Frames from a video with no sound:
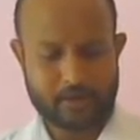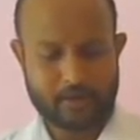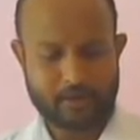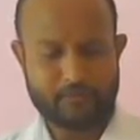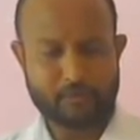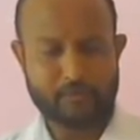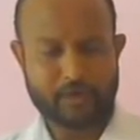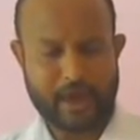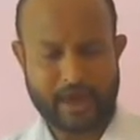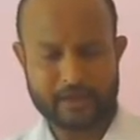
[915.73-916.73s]
If
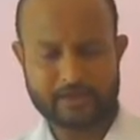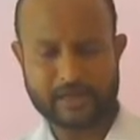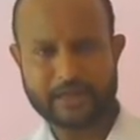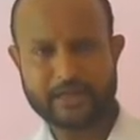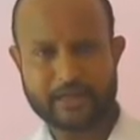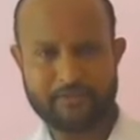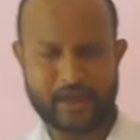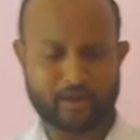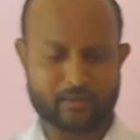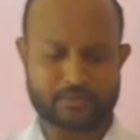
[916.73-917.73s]
you take a leaf
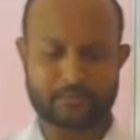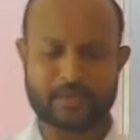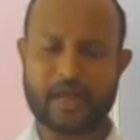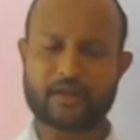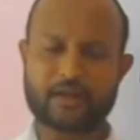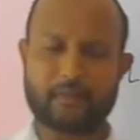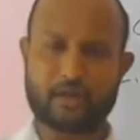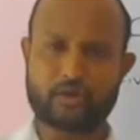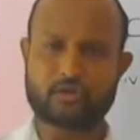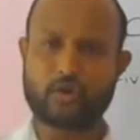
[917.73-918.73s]
and observe it under a
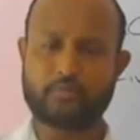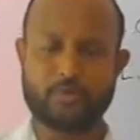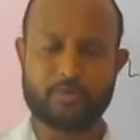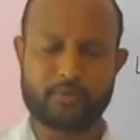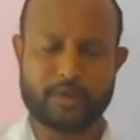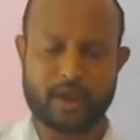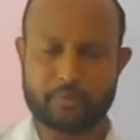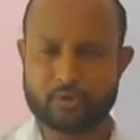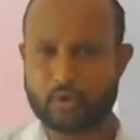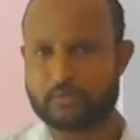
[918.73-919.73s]
microscope, you will be
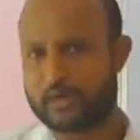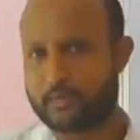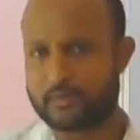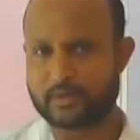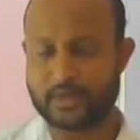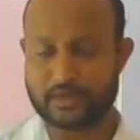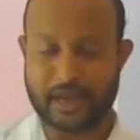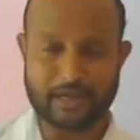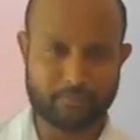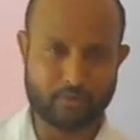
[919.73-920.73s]
able to observe the
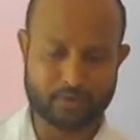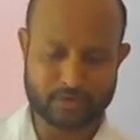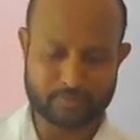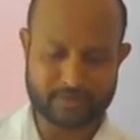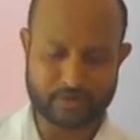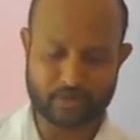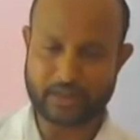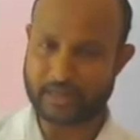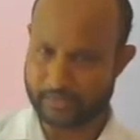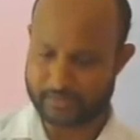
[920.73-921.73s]
tiny pores present on the
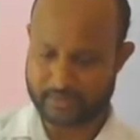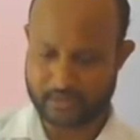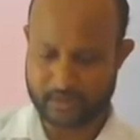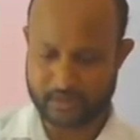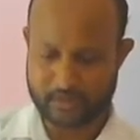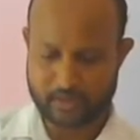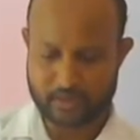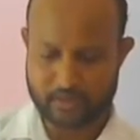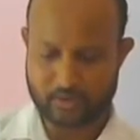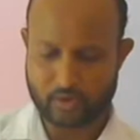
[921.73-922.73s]
leaves.
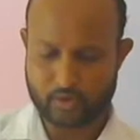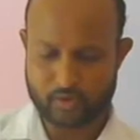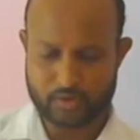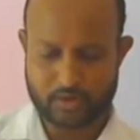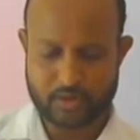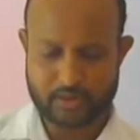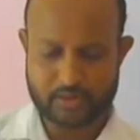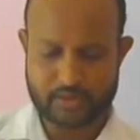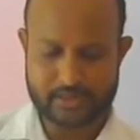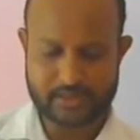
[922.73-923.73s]
So
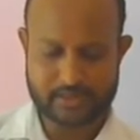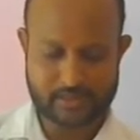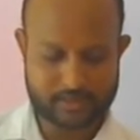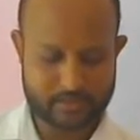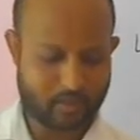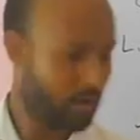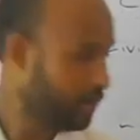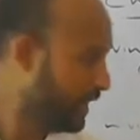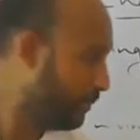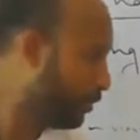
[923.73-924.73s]
this is
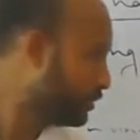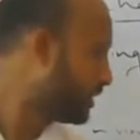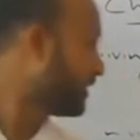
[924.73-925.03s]
all about